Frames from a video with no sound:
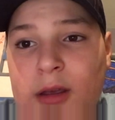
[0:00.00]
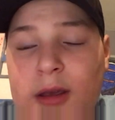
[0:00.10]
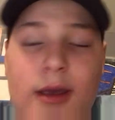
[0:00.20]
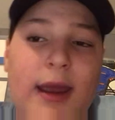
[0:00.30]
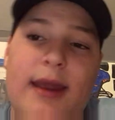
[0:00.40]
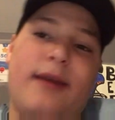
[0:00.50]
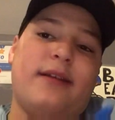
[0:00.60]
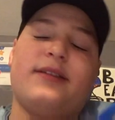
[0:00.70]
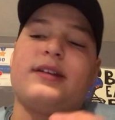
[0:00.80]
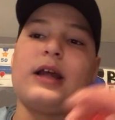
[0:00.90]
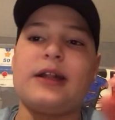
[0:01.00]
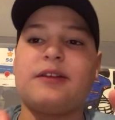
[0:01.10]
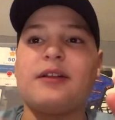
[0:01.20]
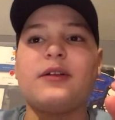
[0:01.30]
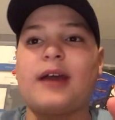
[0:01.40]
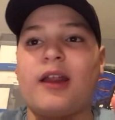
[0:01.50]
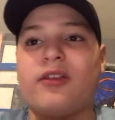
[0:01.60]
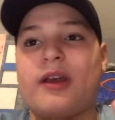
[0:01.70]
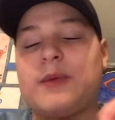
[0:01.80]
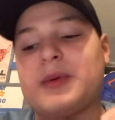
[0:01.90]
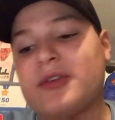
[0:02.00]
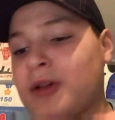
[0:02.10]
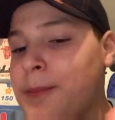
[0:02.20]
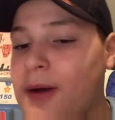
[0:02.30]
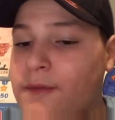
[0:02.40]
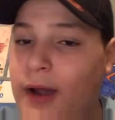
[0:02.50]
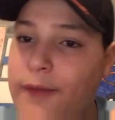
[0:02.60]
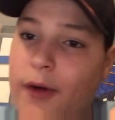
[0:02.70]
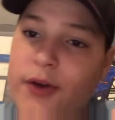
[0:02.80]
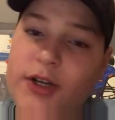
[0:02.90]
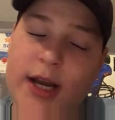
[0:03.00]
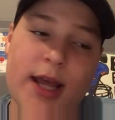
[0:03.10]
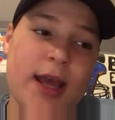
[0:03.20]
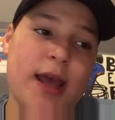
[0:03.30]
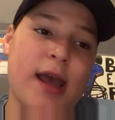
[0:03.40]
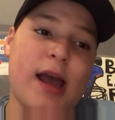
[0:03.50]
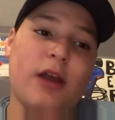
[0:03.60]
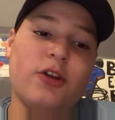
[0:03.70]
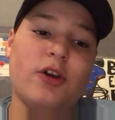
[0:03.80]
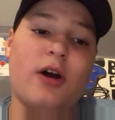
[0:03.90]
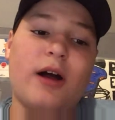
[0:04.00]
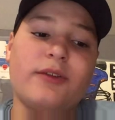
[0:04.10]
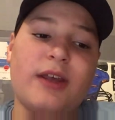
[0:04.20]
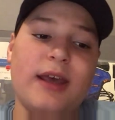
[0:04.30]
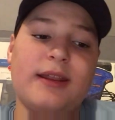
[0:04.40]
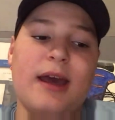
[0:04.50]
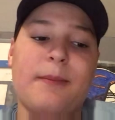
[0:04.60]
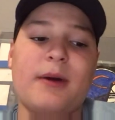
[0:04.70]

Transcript: Hey, it's still 9-7. We're still above 500, and I'll take that.